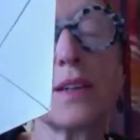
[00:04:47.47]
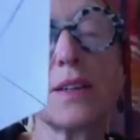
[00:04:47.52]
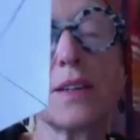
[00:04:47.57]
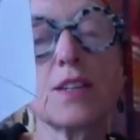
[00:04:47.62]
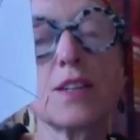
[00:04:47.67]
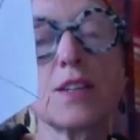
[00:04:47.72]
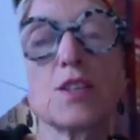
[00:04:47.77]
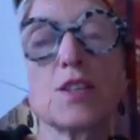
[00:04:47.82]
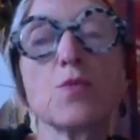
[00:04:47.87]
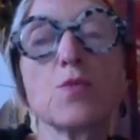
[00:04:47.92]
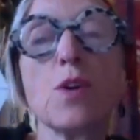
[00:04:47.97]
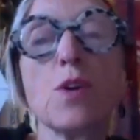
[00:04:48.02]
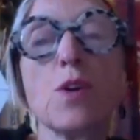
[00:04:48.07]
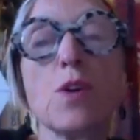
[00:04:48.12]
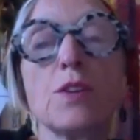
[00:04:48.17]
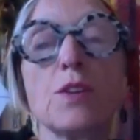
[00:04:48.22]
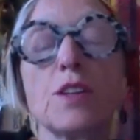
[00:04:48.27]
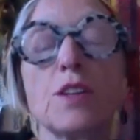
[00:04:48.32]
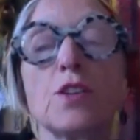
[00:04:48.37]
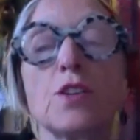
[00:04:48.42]
That's the
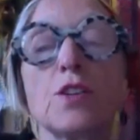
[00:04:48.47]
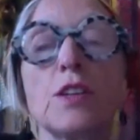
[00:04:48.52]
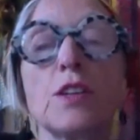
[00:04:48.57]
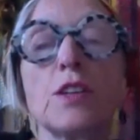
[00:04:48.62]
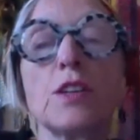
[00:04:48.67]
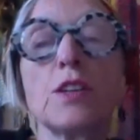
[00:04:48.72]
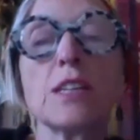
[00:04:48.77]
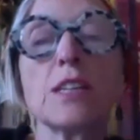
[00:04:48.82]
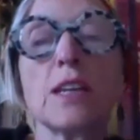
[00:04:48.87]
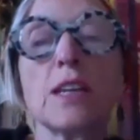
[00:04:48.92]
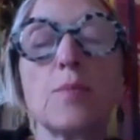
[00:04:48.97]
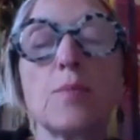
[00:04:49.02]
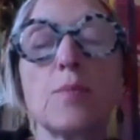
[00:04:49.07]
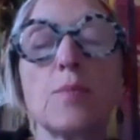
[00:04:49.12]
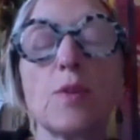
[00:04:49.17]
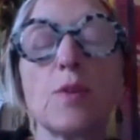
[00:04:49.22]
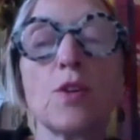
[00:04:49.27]
one that you need to keep